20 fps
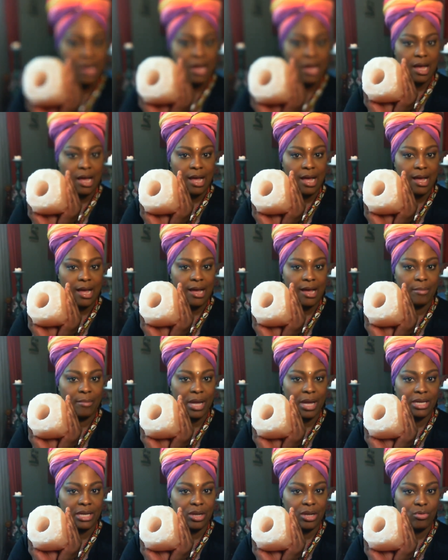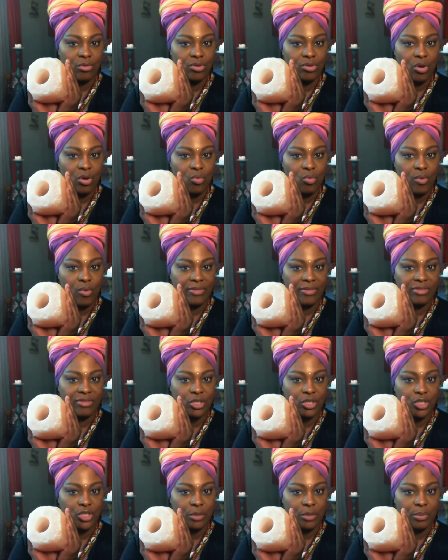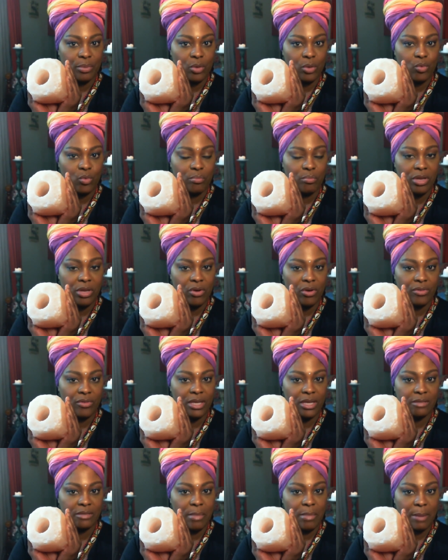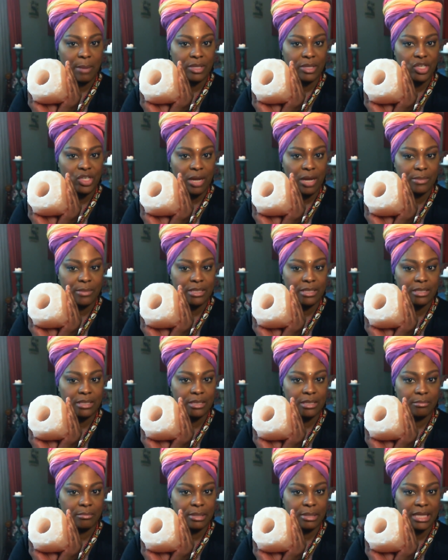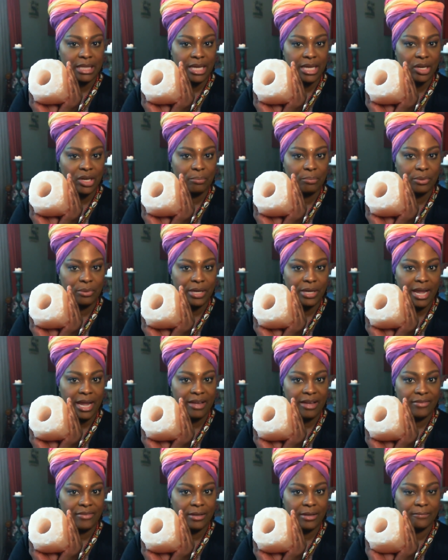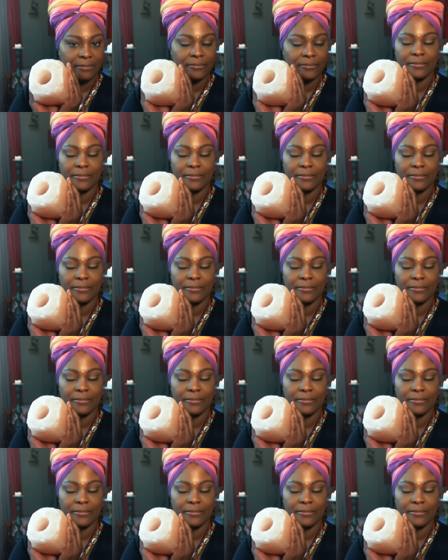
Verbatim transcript: Um, I don't know what the shipping will be on these Mama Jammas, but they are pretty heavy.